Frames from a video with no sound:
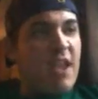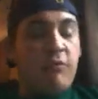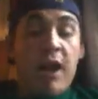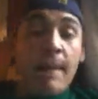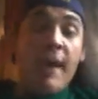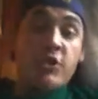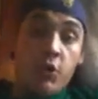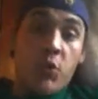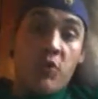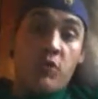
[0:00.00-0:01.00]
If Ryback
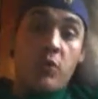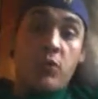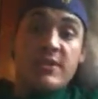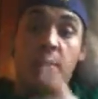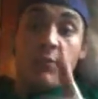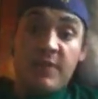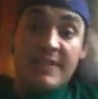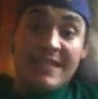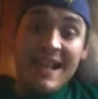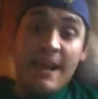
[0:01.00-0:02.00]
truly rules, he'll prove
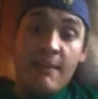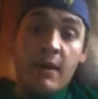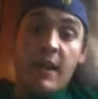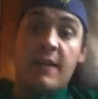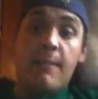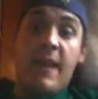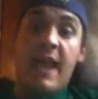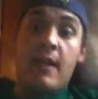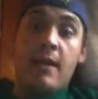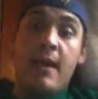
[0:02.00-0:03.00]
it tonight at Money in the
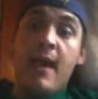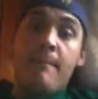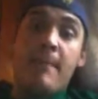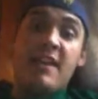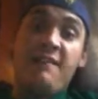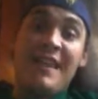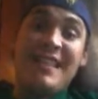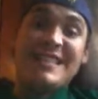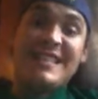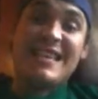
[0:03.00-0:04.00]
Bank by
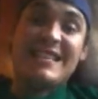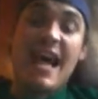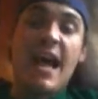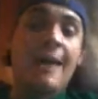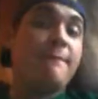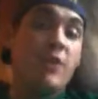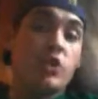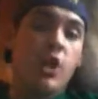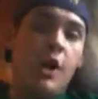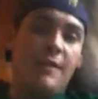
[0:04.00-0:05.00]
defeating the 6-time
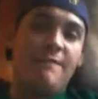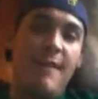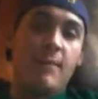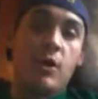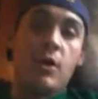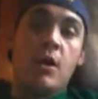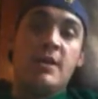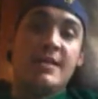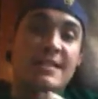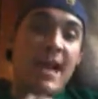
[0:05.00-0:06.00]
future Hall of Famer,
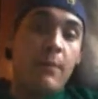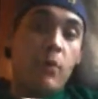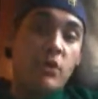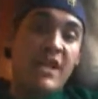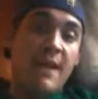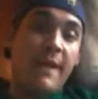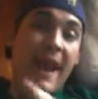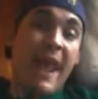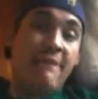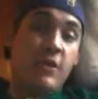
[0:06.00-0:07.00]
6-time world
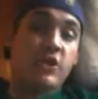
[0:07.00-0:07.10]
champion and